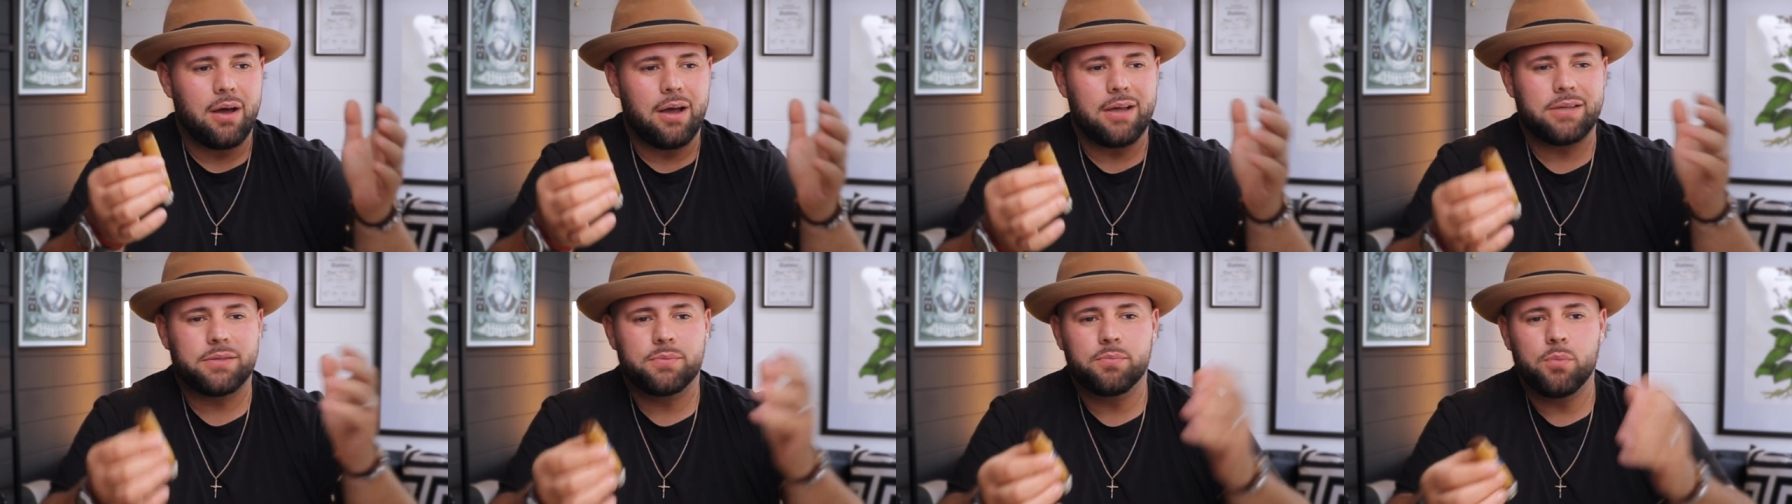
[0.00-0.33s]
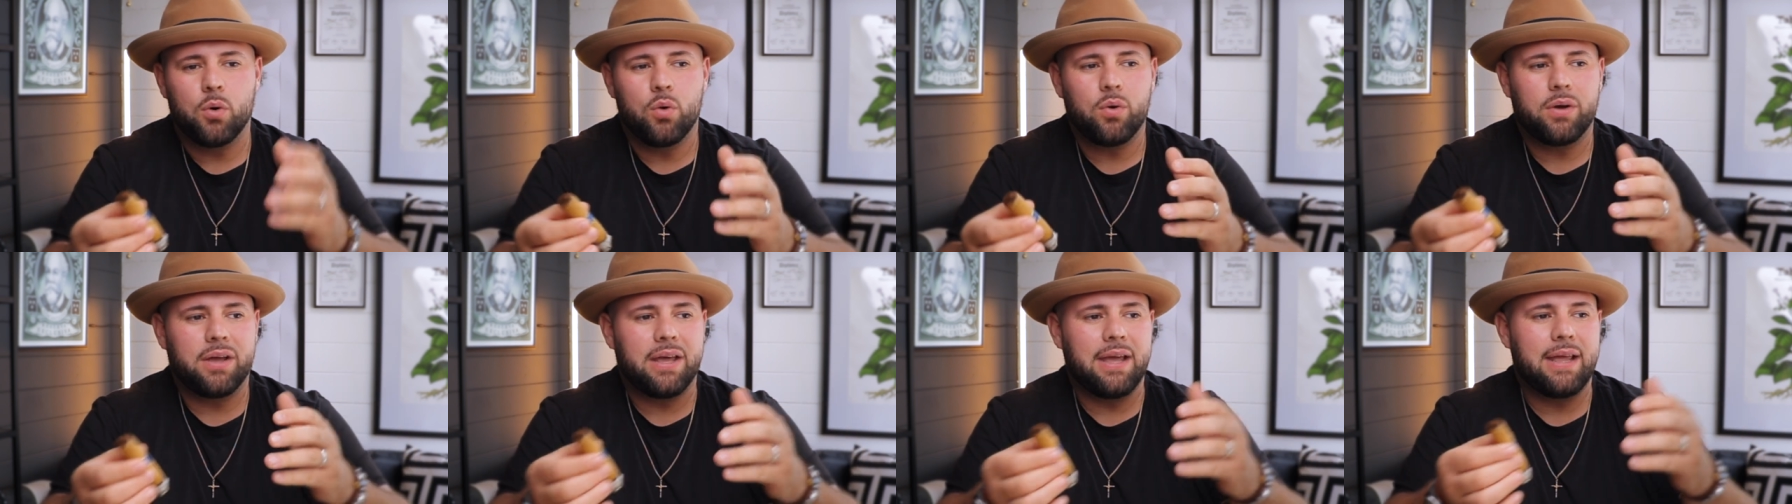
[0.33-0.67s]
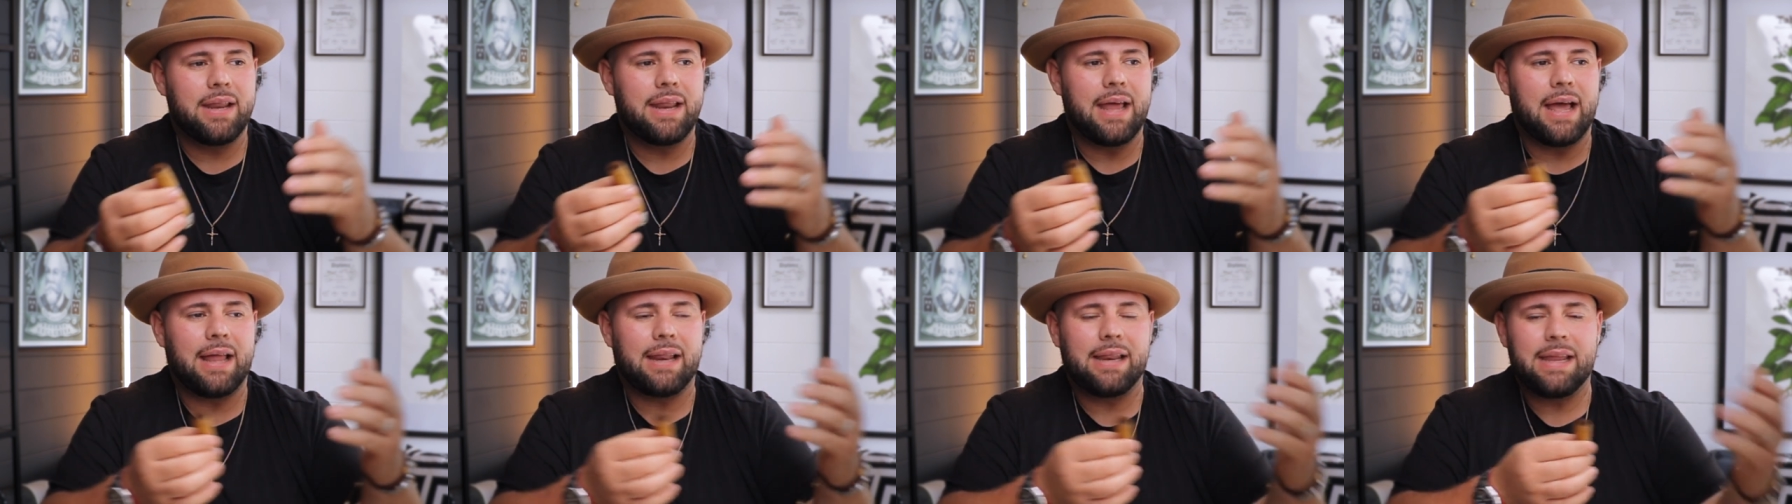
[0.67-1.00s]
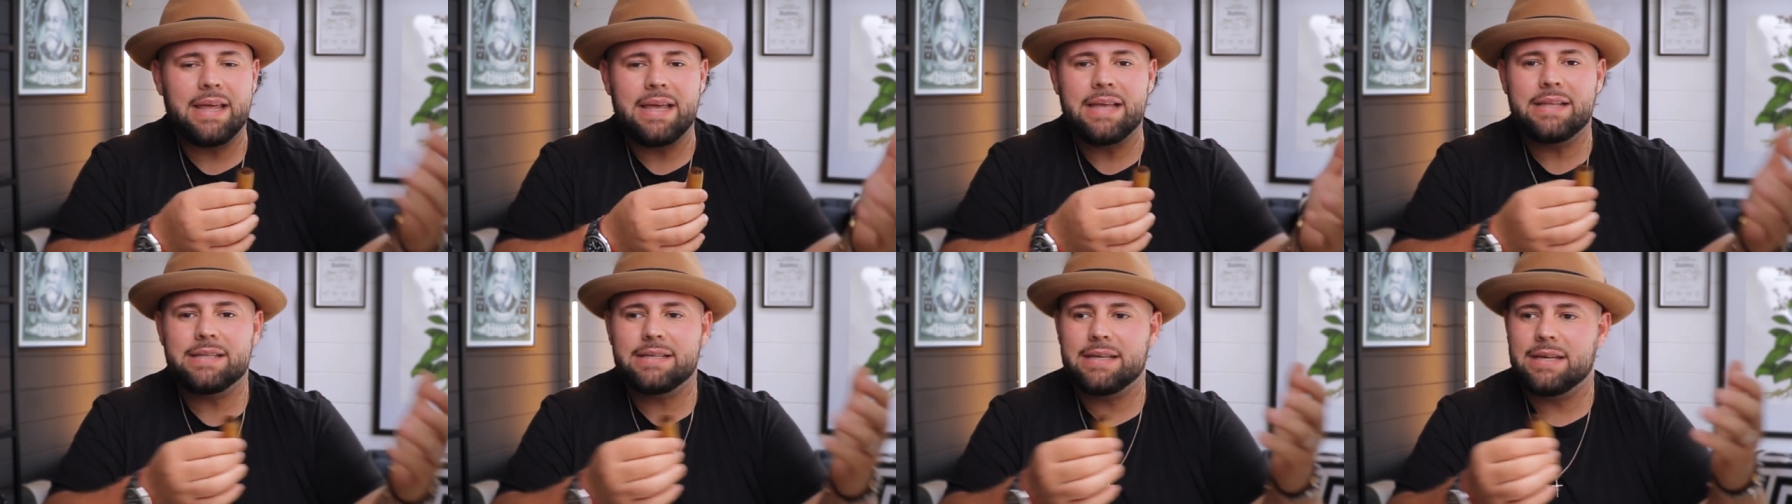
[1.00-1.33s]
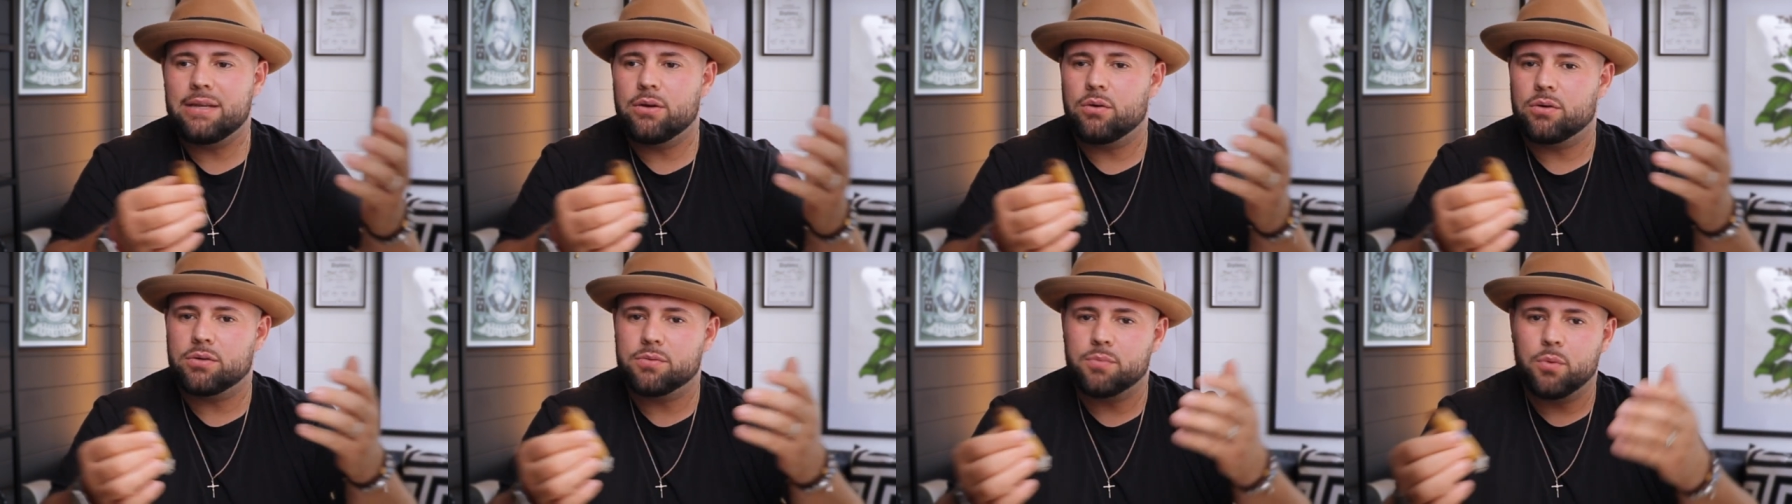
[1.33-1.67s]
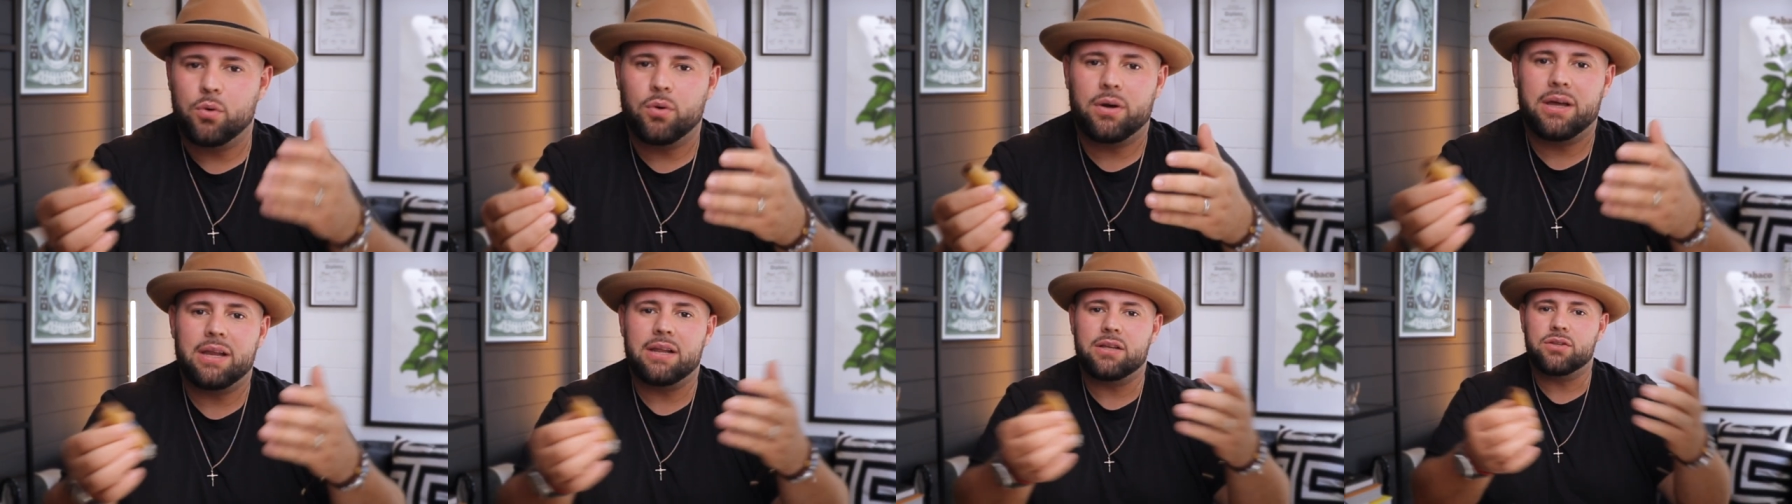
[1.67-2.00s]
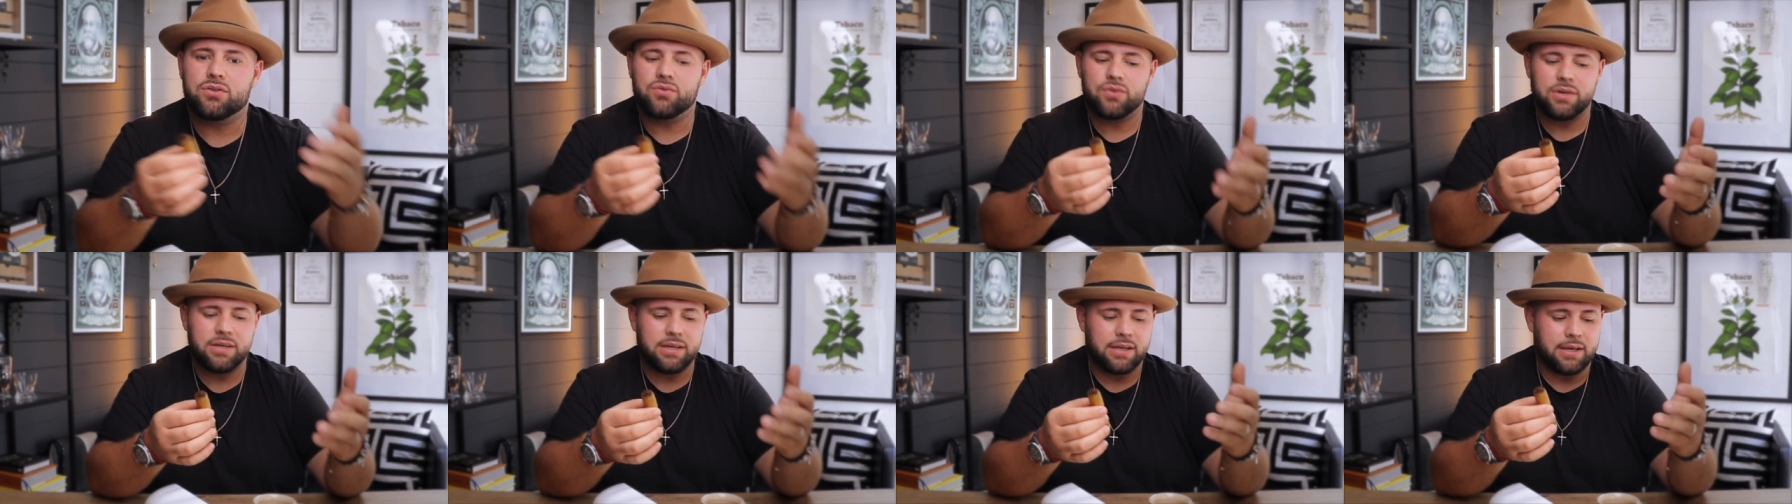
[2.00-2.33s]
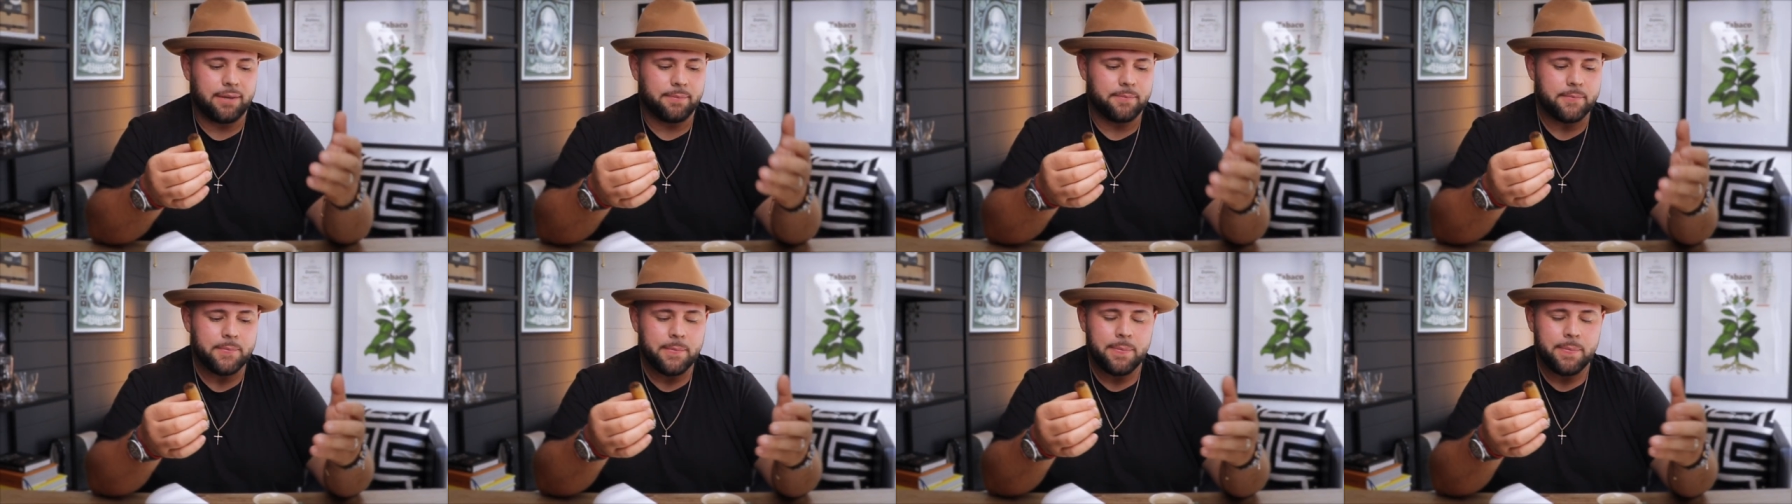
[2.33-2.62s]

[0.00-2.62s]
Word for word: smoking and eating or smoking and drinking.